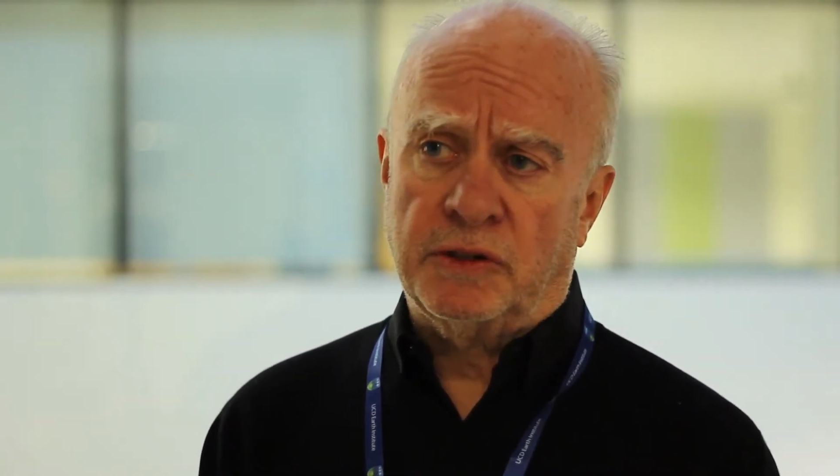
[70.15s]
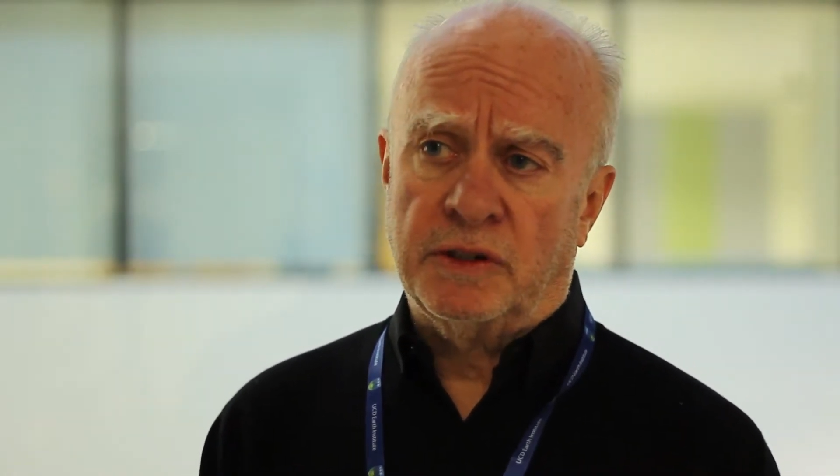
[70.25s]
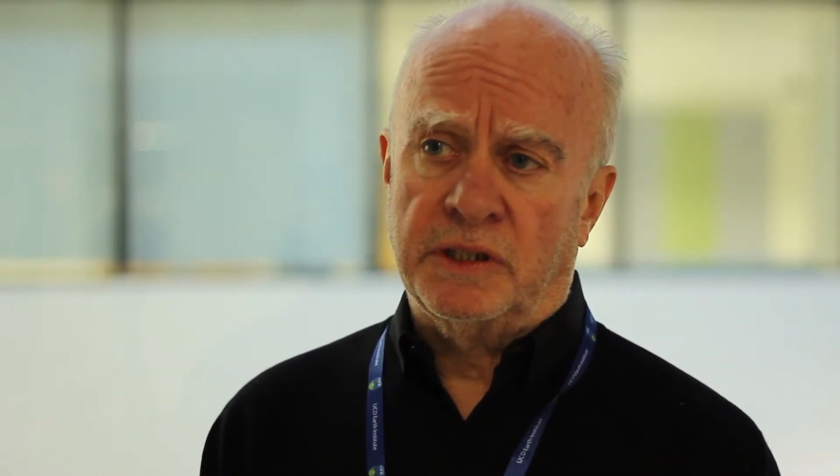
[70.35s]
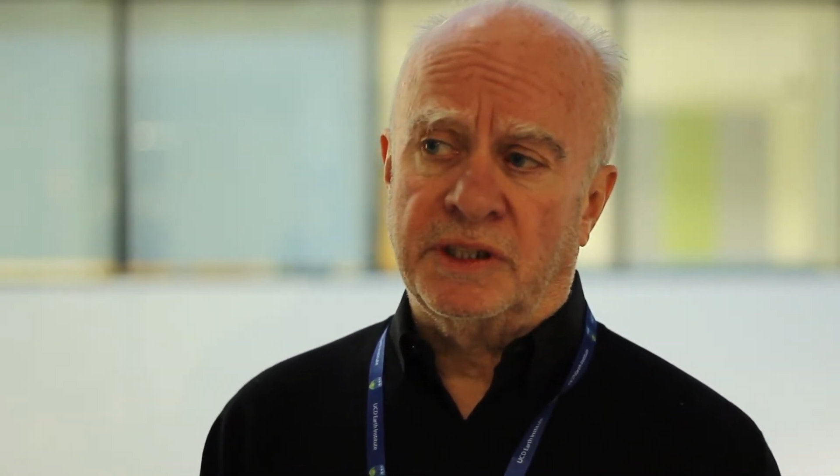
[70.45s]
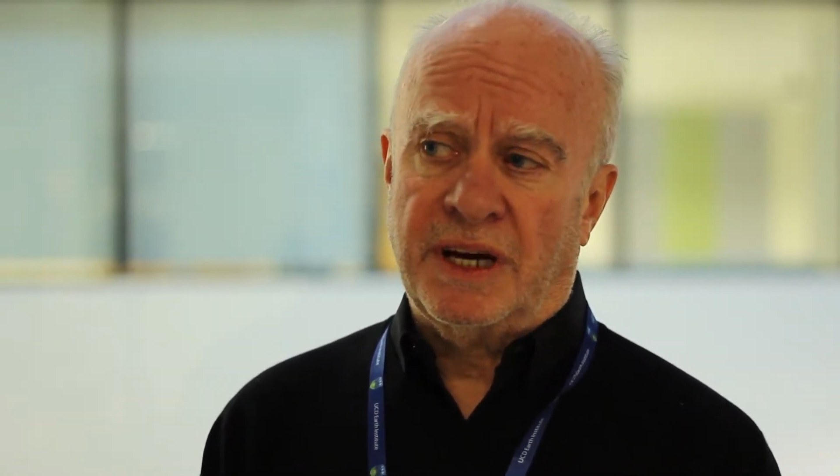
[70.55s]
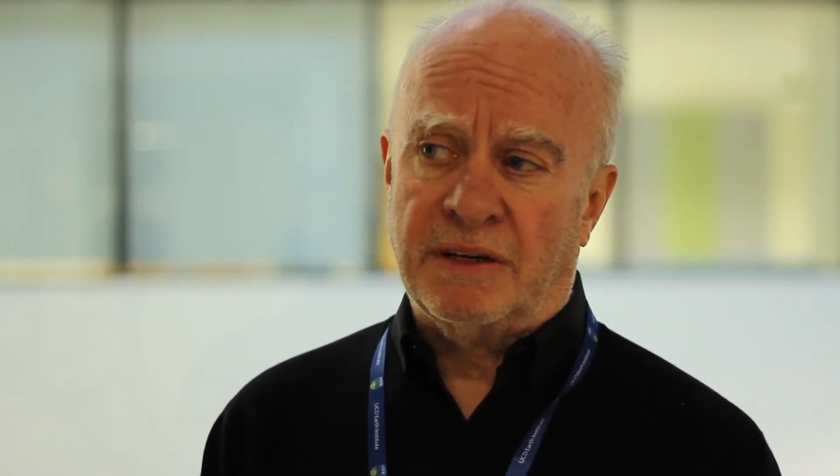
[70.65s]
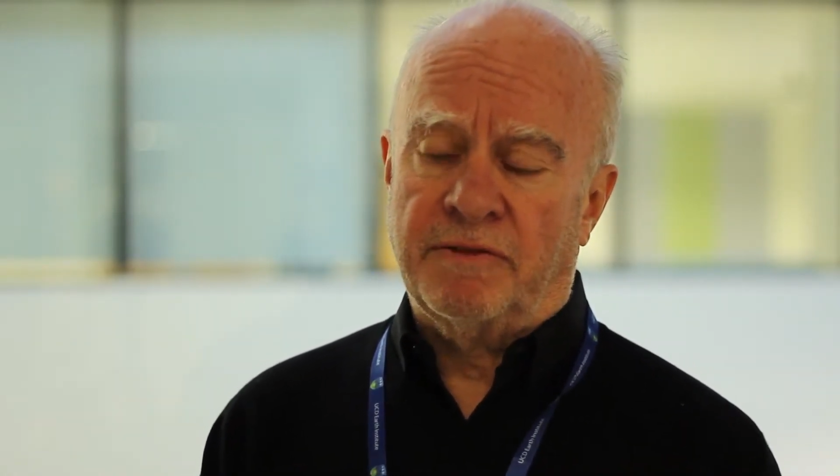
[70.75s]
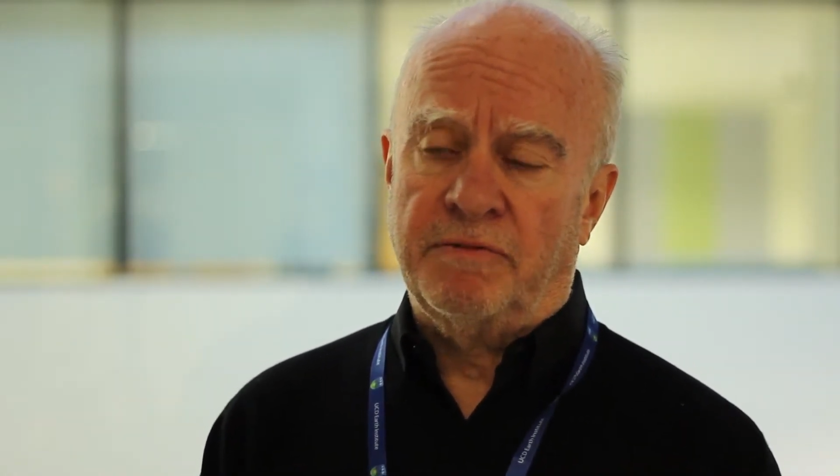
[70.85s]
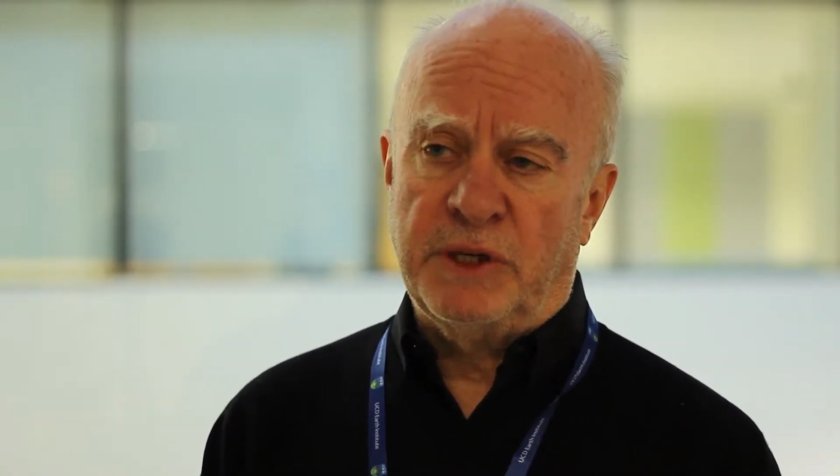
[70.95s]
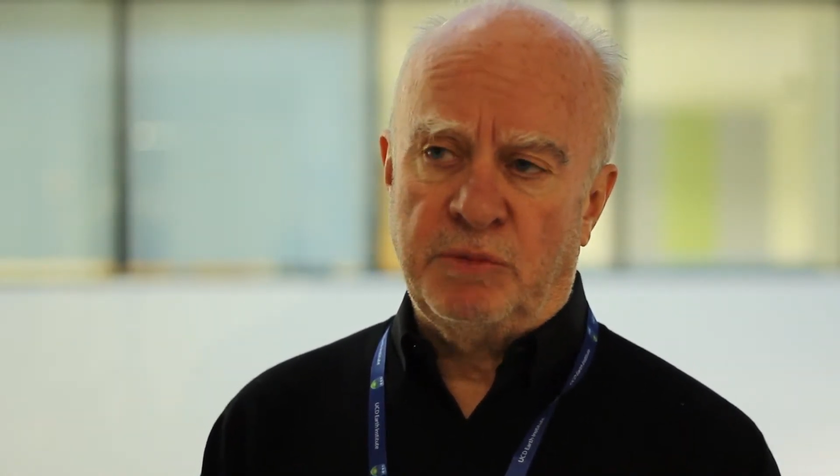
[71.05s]
to just kind of
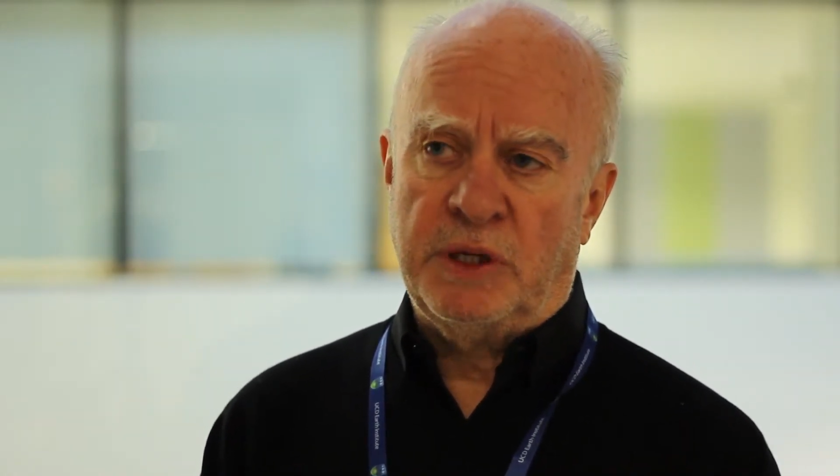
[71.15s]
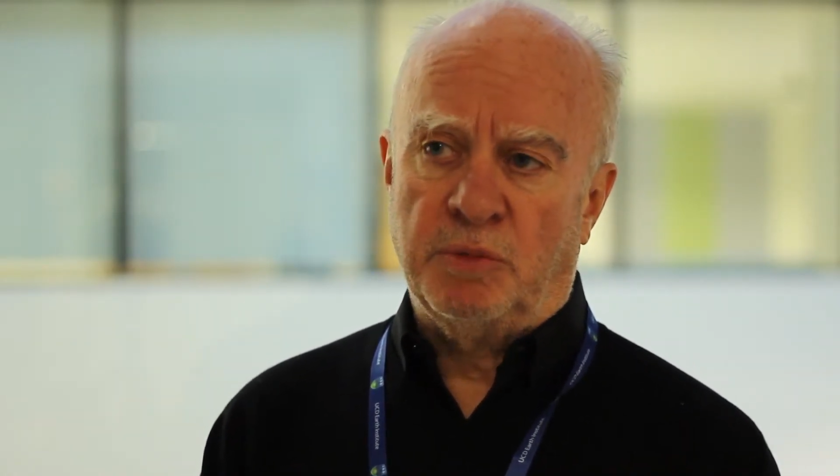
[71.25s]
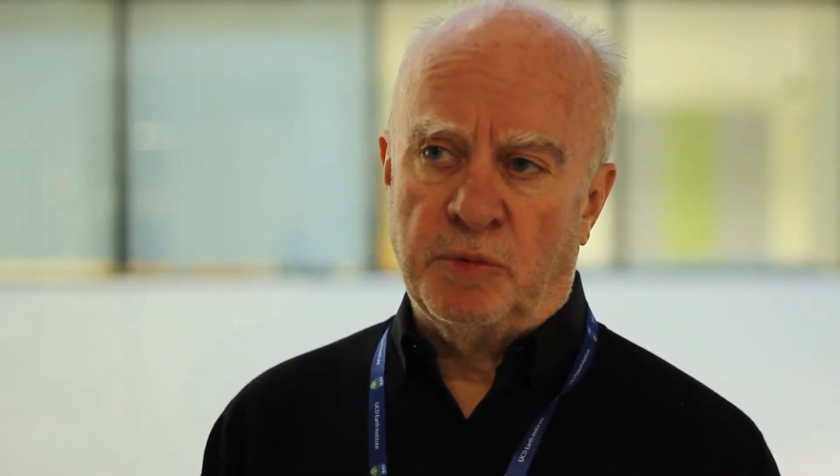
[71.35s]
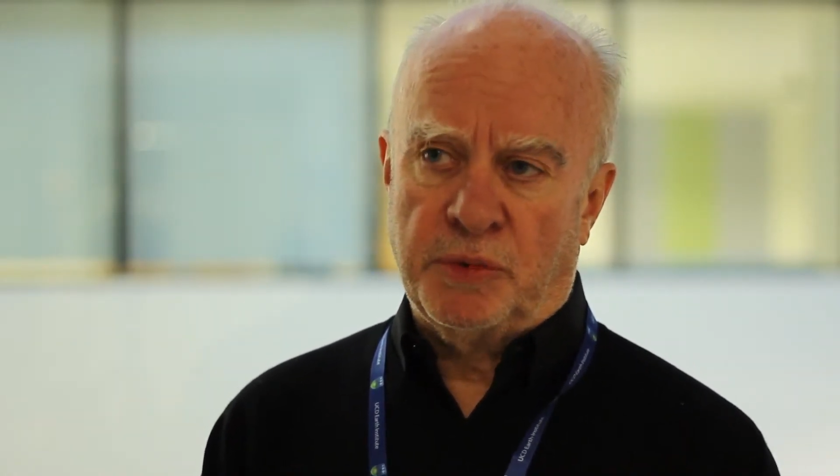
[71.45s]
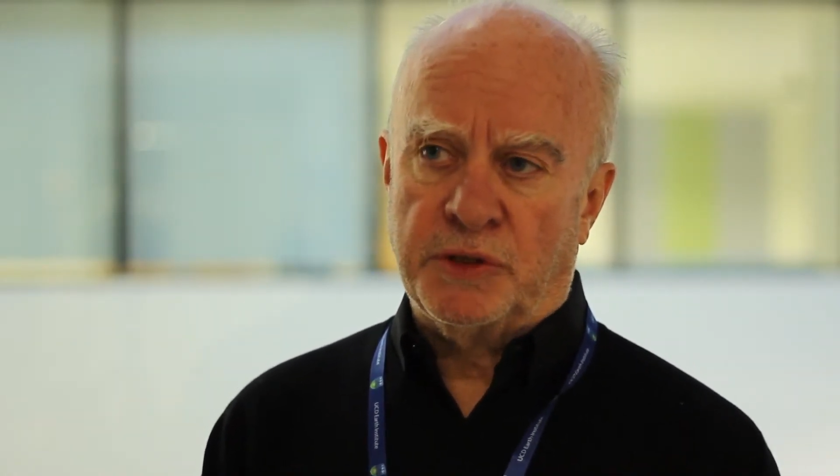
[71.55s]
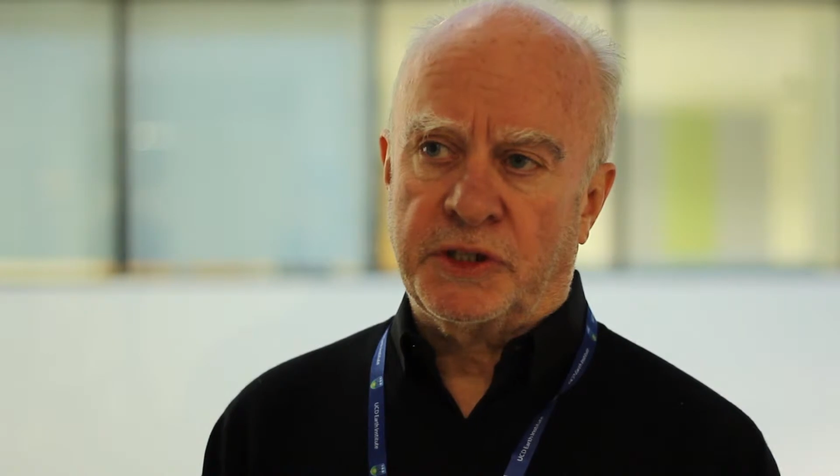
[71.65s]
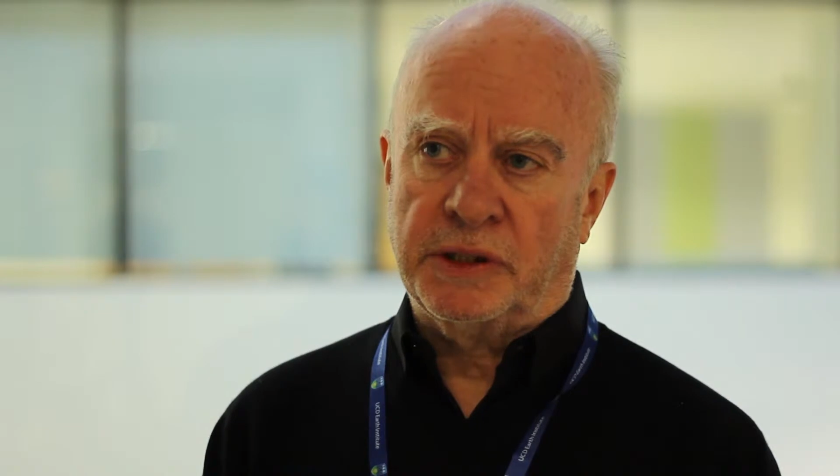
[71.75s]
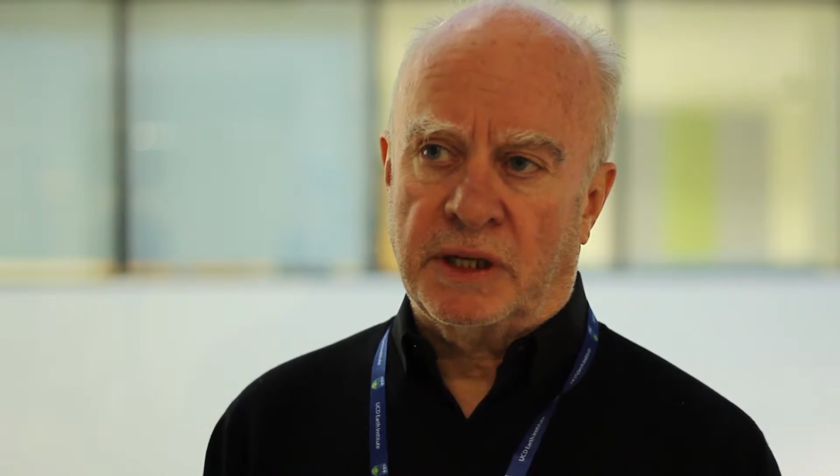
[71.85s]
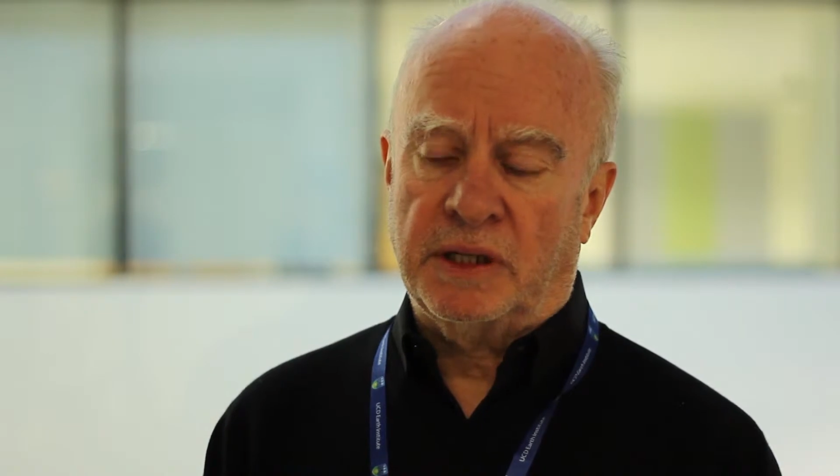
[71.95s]
meet people personally.